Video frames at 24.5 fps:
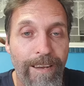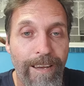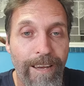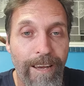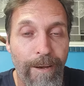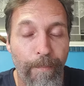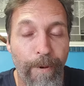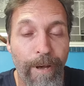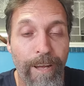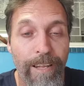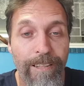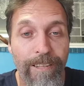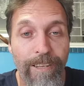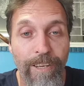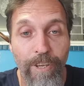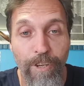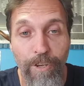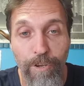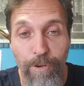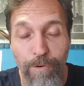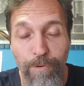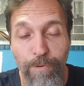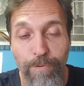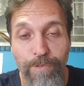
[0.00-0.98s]
about the
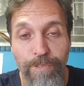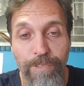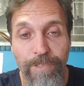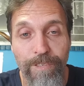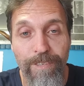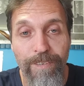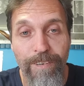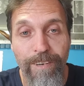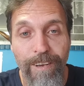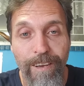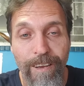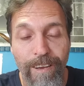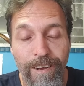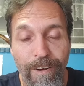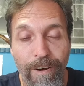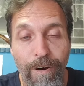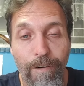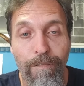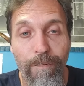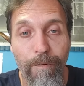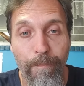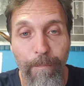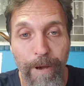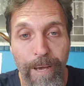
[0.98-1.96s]
use
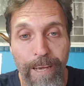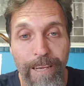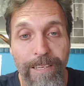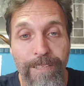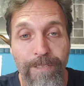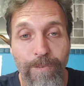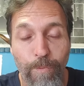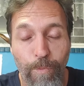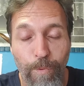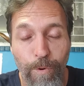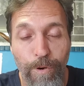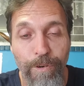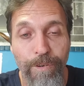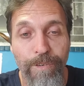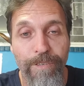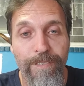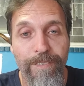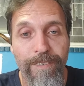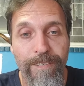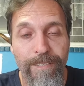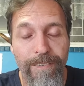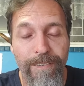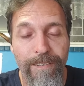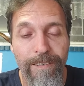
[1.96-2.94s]
of
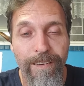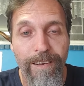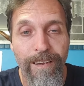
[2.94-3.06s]
Amazeworks.